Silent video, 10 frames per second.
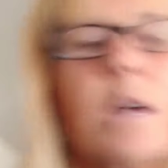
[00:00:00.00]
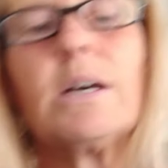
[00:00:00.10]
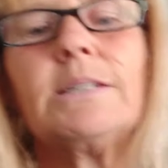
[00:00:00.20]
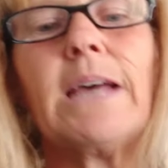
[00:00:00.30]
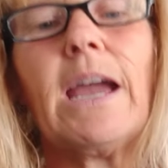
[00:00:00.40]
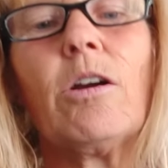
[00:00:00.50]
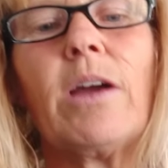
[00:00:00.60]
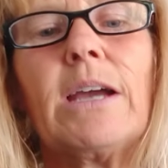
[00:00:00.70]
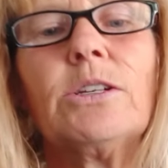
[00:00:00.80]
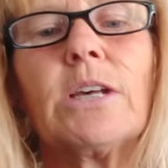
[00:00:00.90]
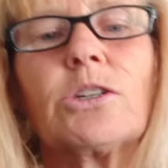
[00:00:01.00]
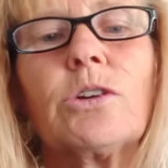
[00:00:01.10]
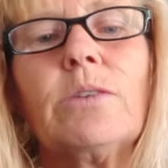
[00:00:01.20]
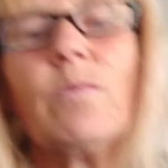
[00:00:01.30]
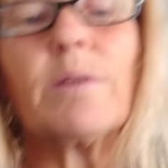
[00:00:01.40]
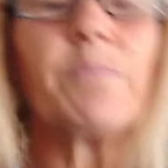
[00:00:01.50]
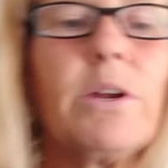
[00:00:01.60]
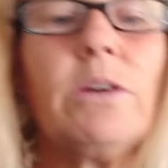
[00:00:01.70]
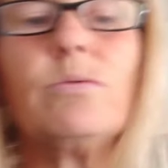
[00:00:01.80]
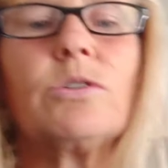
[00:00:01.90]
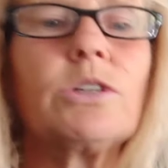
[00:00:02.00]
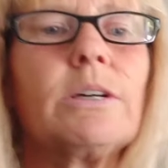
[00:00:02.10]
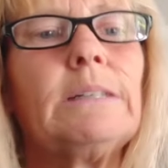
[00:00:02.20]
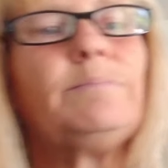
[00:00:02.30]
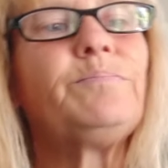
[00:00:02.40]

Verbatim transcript: because they are asexually reproduced.